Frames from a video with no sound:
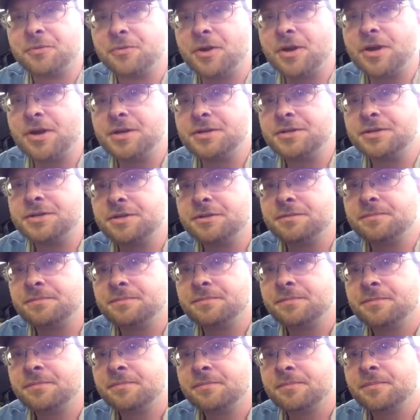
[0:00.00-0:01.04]
the rust
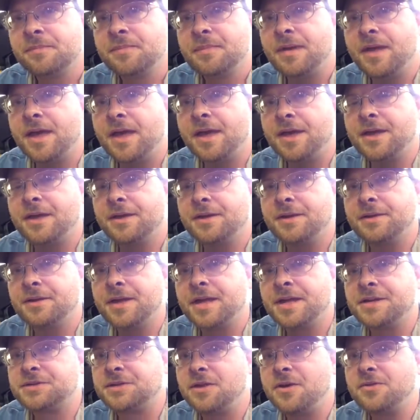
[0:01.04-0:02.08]

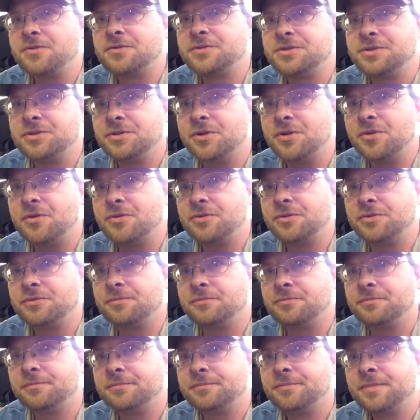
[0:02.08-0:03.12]
as long as you go
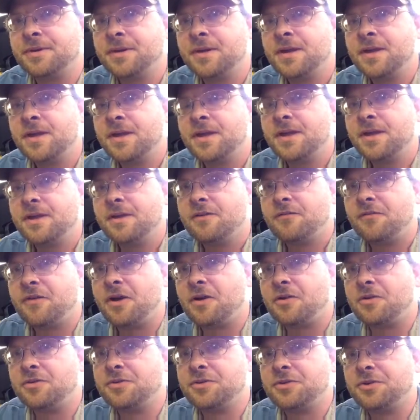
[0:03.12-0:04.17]
and
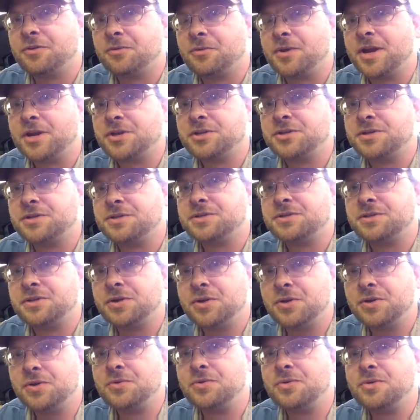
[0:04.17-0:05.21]
follow the directions
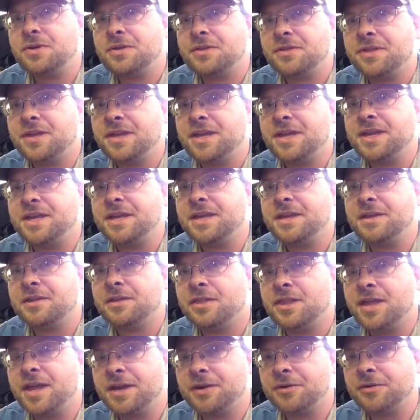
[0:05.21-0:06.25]
to the
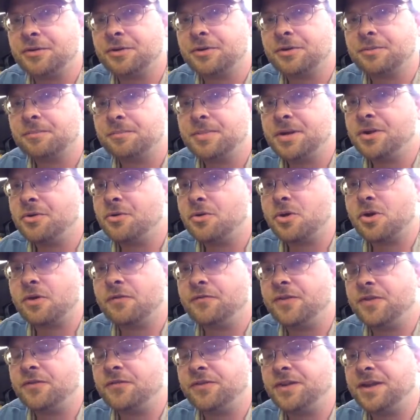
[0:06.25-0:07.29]
letter.
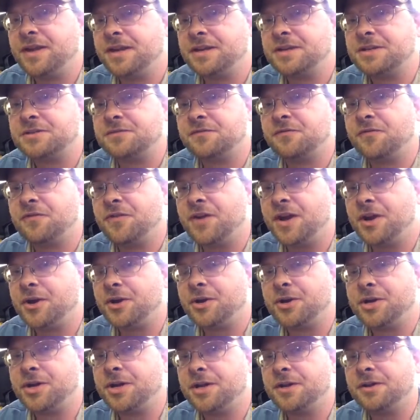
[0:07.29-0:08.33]
POR15 is
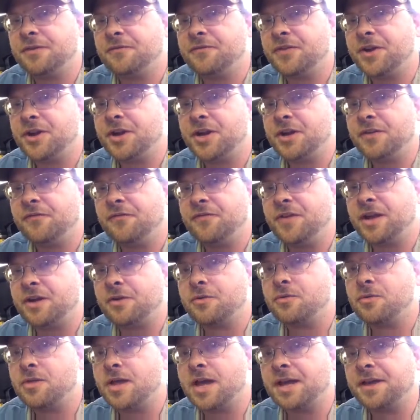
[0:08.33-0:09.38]
very, very
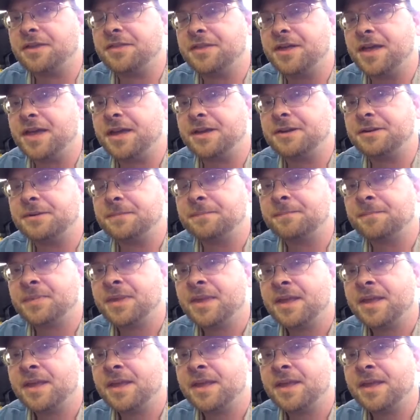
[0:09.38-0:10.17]
fickle like that.